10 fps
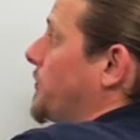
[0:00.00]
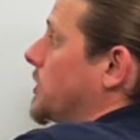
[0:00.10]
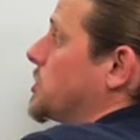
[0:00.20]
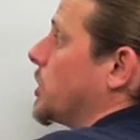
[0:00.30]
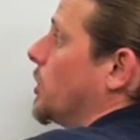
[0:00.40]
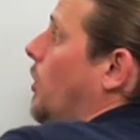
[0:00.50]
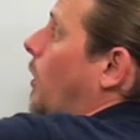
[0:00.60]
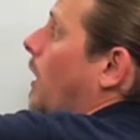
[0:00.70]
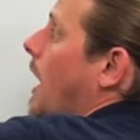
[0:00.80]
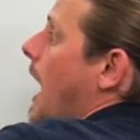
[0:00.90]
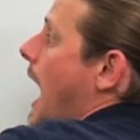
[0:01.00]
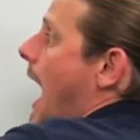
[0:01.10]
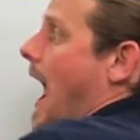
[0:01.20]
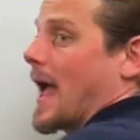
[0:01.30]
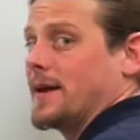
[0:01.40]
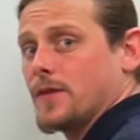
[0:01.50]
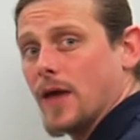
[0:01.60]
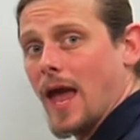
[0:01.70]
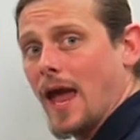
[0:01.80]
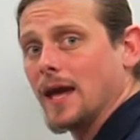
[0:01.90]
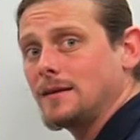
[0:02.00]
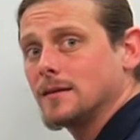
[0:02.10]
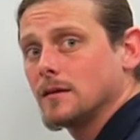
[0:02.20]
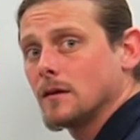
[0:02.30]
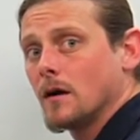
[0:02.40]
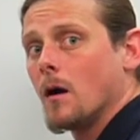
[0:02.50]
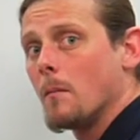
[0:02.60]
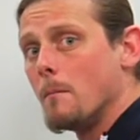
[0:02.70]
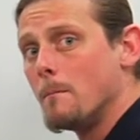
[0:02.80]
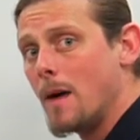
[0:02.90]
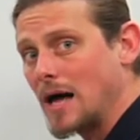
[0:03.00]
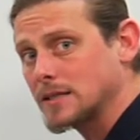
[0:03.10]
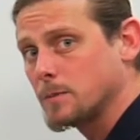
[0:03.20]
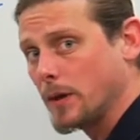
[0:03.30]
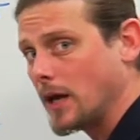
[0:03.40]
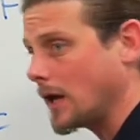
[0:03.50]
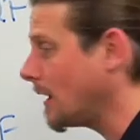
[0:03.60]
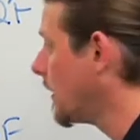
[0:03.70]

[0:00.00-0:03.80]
the two and the eight must be